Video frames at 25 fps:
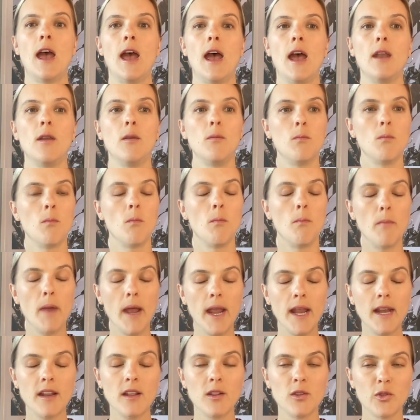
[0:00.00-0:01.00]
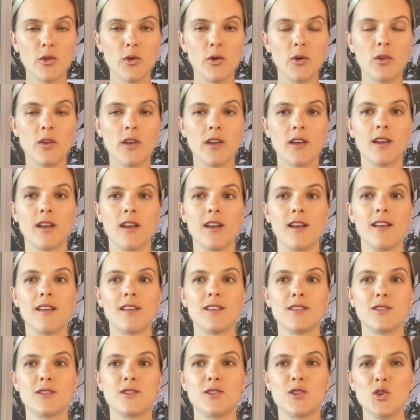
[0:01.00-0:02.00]
and made it look
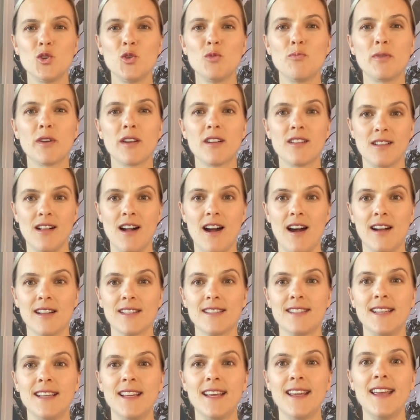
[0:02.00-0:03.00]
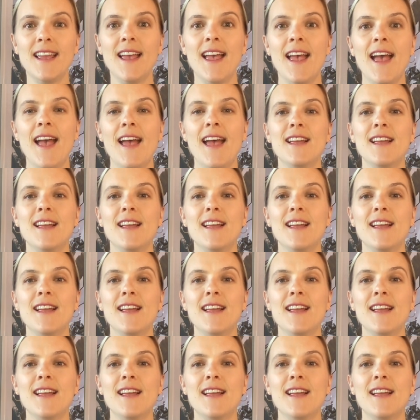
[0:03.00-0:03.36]
super classy